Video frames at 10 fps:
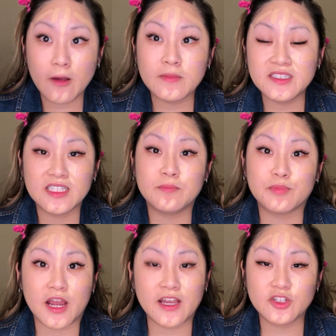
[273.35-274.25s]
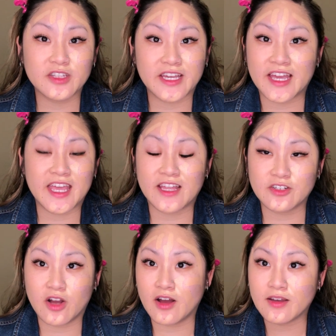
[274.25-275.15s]
I almost said brush, like I can't
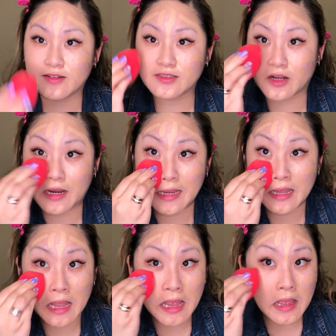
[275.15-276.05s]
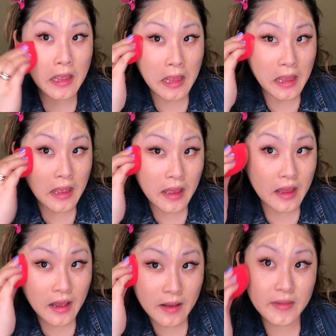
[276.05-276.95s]
talk, sorry.
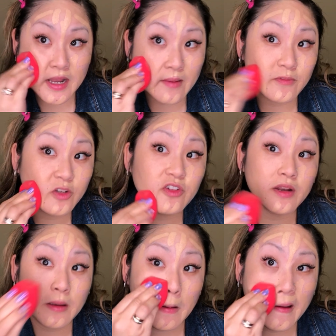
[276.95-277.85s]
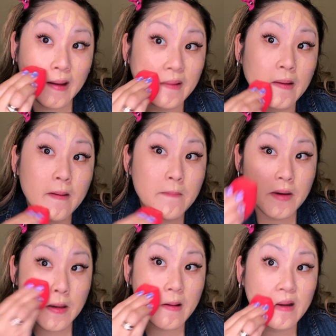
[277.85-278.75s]
And I'm just gonna kind of
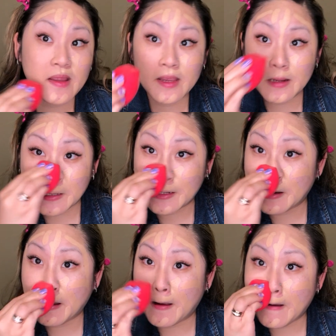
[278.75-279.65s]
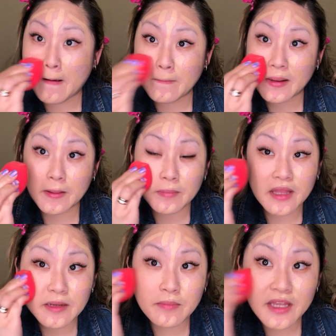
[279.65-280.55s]
put it here. I'm gonna
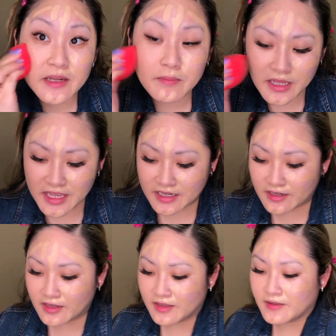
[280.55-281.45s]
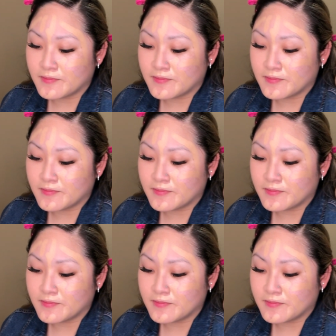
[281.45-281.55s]
blend, blend, blend.